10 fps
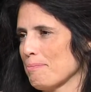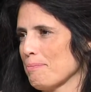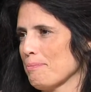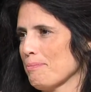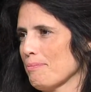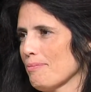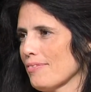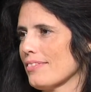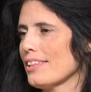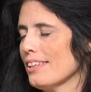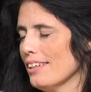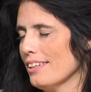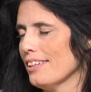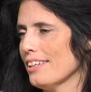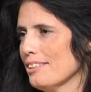high-end restaurants
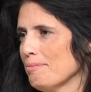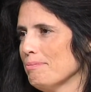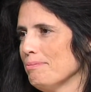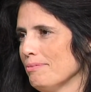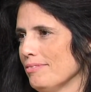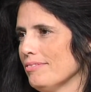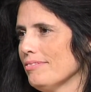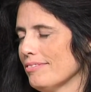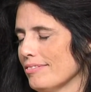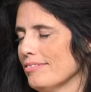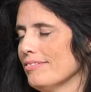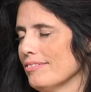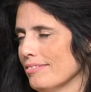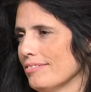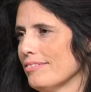to buy gourmet weeds.